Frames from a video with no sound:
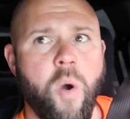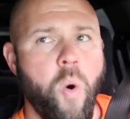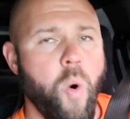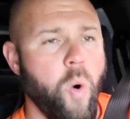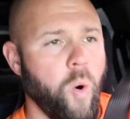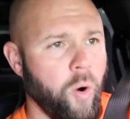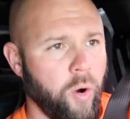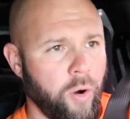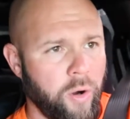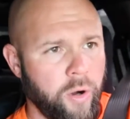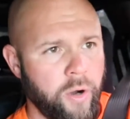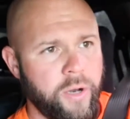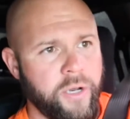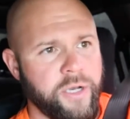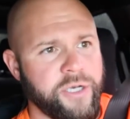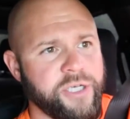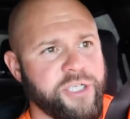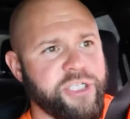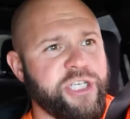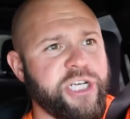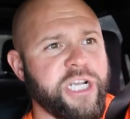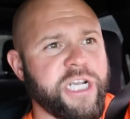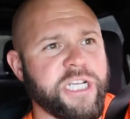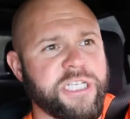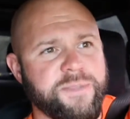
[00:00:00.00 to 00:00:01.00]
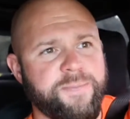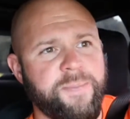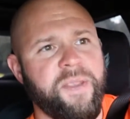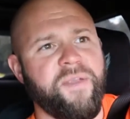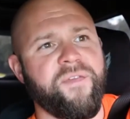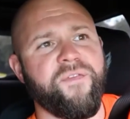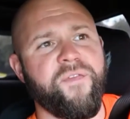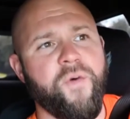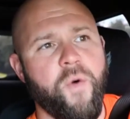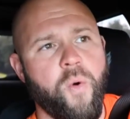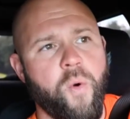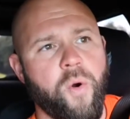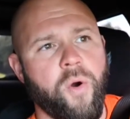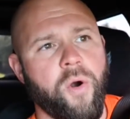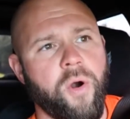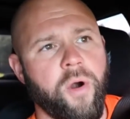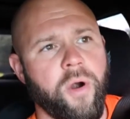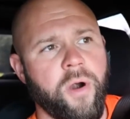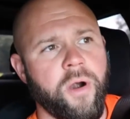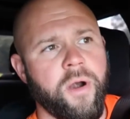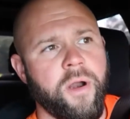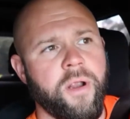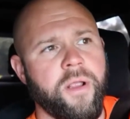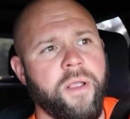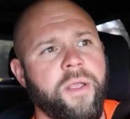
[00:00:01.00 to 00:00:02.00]
or just
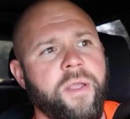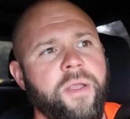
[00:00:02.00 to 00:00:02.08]
before